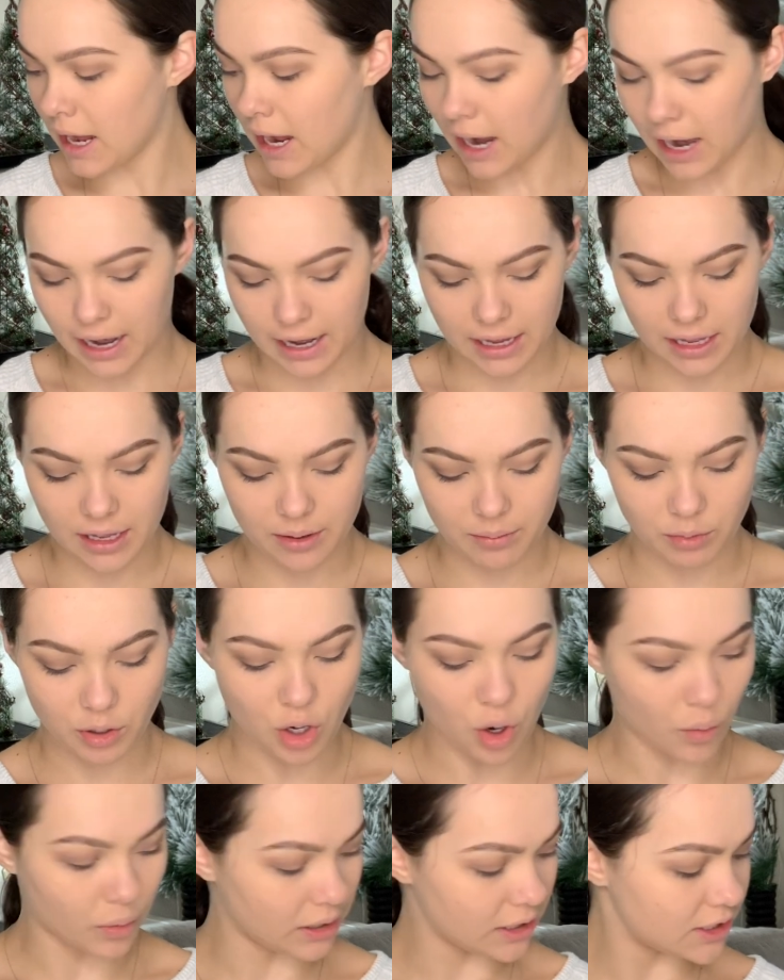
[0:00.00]
I am
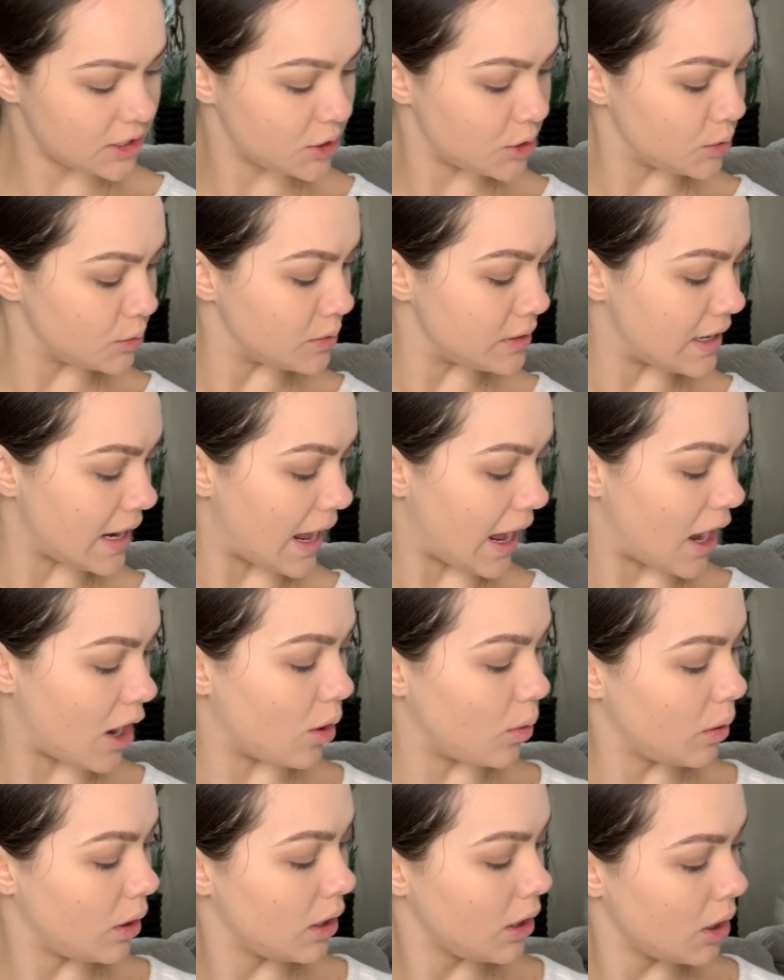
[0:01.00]
going to
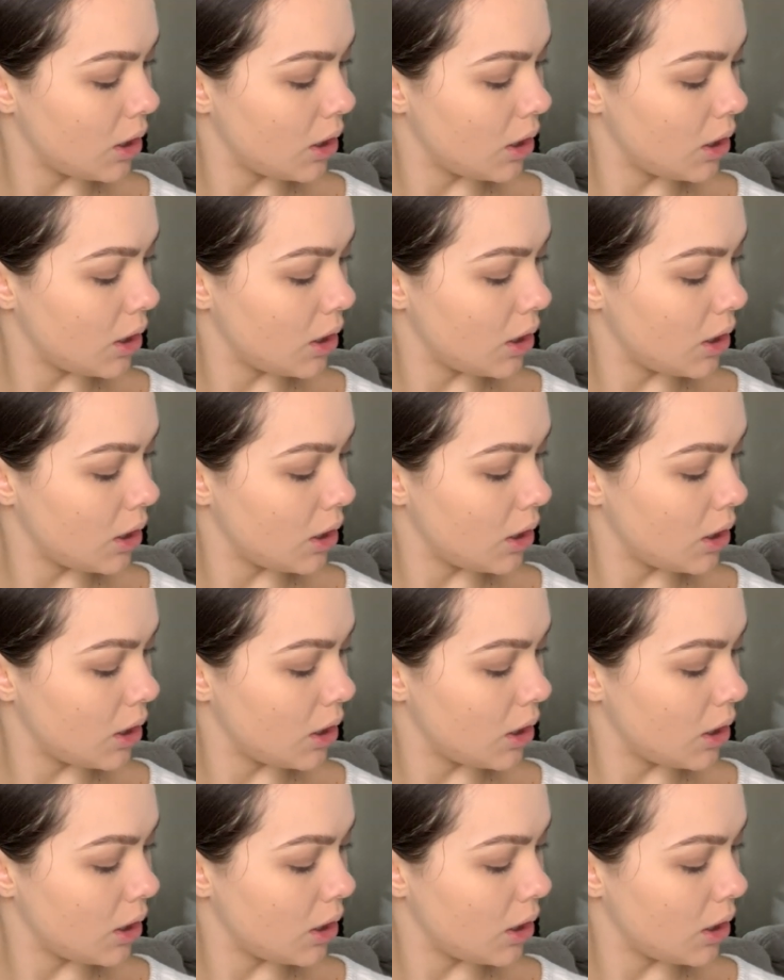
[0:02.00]
now